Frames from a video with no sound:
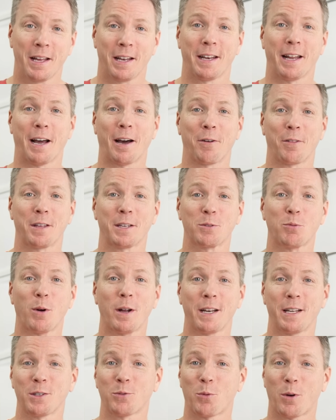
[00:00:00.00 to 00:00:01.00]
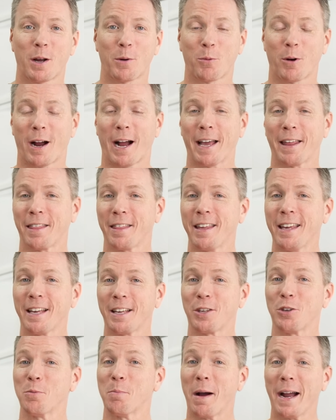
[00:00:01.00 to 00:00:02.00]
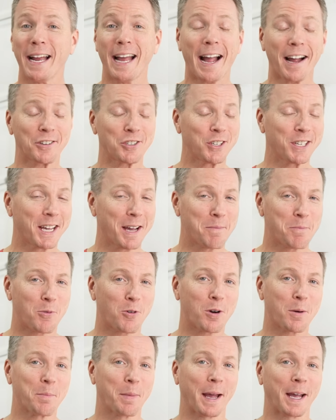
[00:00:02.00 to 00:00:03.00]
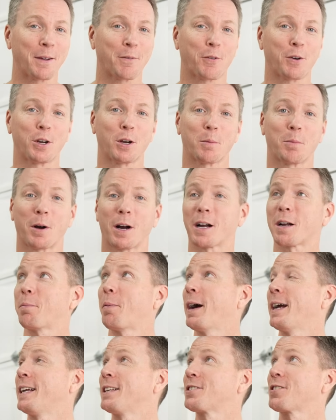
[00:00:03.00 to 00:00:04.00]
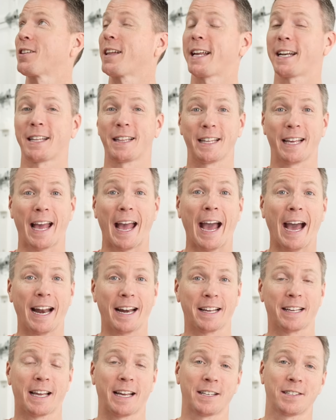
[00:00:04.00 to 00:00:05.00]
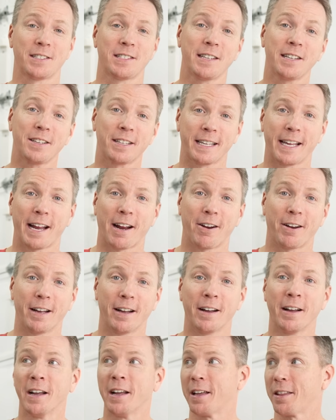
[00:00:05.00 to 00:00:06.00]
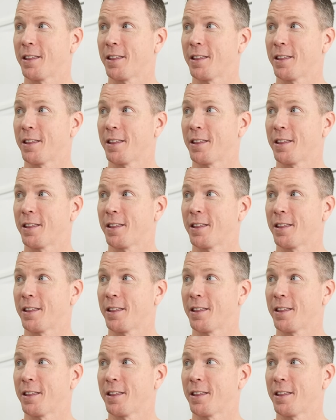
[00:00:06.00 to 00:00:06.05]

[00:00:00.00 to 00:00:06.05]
Now this one is one where I think you might actually get more bang for your buck by insulating the attic and ceiling area